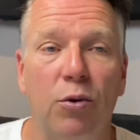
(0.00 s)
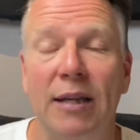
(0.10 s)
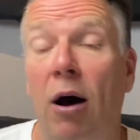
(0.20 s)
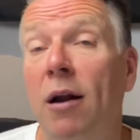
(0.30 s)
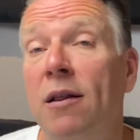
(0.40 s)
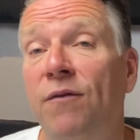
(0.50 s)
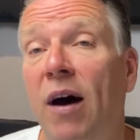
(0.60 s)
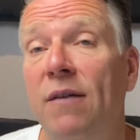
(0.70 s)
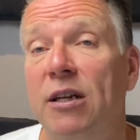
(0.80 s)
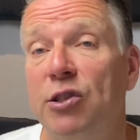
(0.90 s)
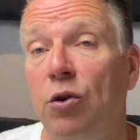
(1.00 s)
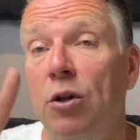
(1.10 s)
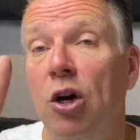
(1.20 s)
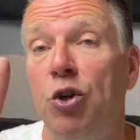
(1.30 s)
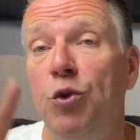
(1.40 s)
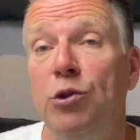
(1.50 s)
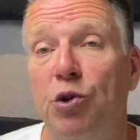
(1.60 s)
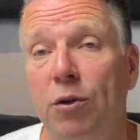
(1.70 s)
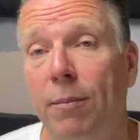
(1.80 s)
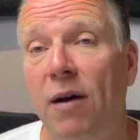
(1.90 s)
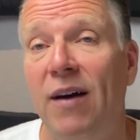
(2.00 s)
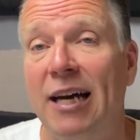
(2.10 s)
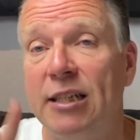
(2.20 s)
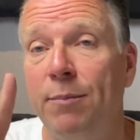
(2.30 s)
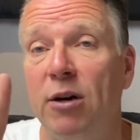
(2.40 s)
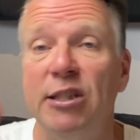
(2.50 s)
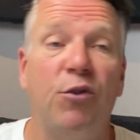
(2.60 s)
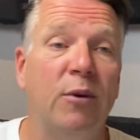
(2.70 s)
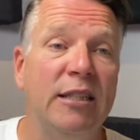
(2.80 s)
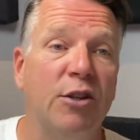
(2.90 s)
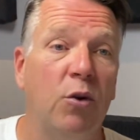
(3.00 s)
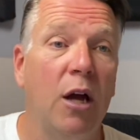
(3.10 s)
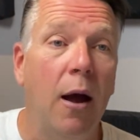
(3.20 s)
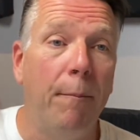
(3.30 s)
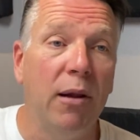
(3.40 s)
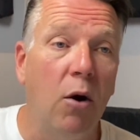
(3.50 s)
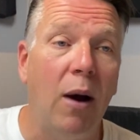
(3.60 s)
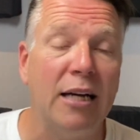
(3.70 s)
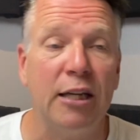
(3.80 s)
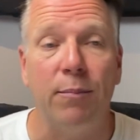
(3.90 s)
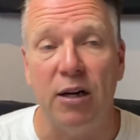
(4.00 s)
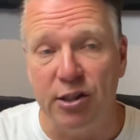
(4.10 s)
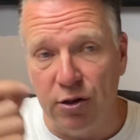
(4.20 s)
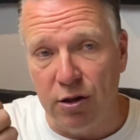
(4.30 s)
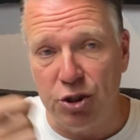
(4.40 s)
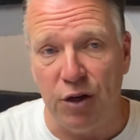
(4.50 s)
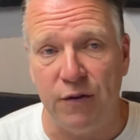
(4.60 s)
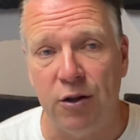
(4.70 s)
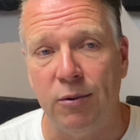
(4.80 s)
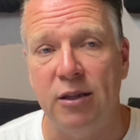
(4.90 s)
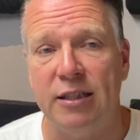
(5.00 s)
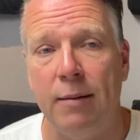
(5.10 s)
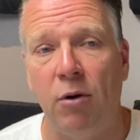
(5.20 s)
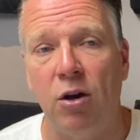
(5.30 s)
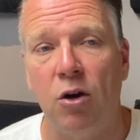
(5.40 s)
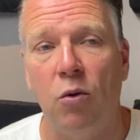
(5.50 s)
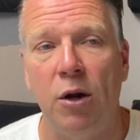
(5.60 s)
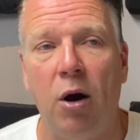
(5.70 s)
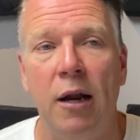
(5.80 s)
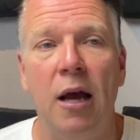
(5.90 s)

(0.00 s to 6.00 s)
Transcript: Now, out of the 5 that sold, 2 sold above asking price, 3 sold below asking price. A little shift in the real estate market going on.